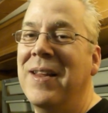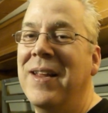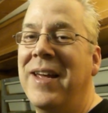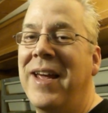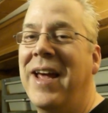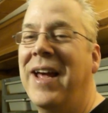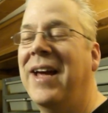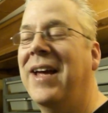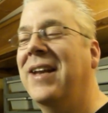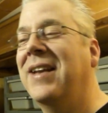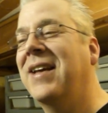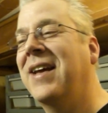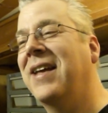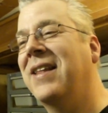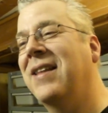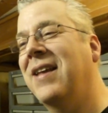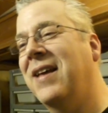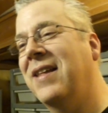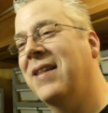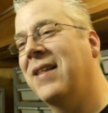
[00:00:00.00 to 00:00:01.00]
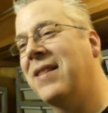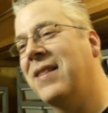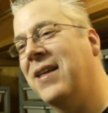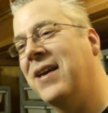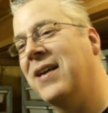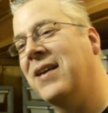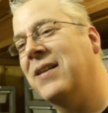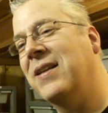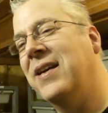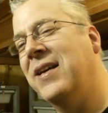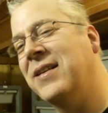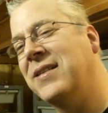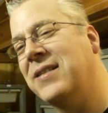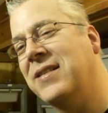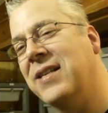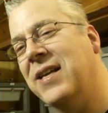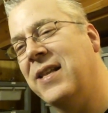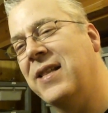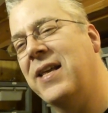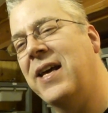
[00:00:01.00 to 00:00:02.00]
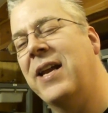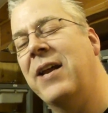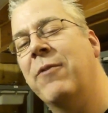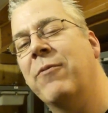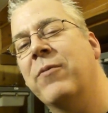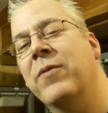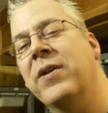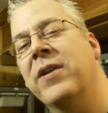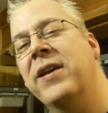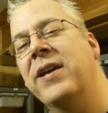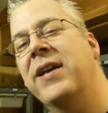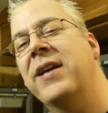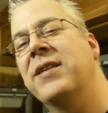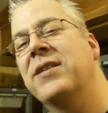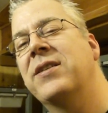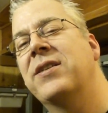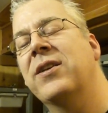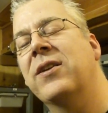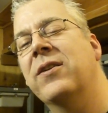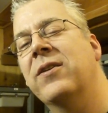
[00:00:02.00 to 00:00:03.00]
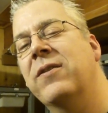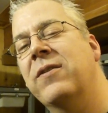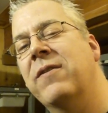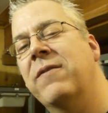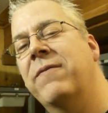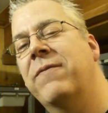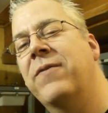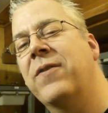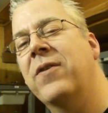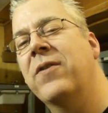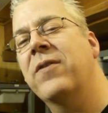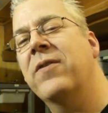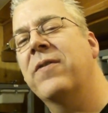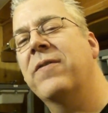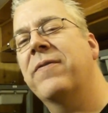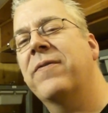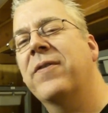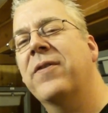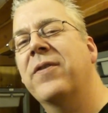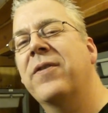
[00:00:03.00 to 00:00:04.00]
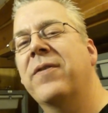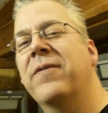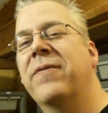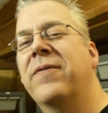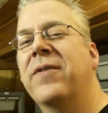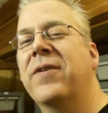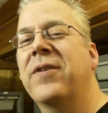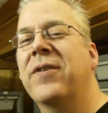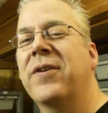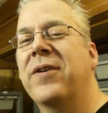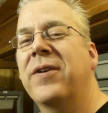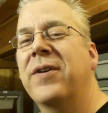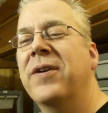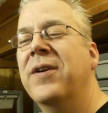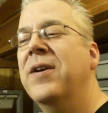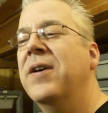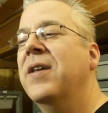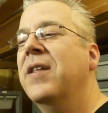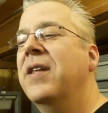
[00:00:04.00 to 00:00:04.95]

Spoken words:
And the thing is that it really gets diluted further and further and further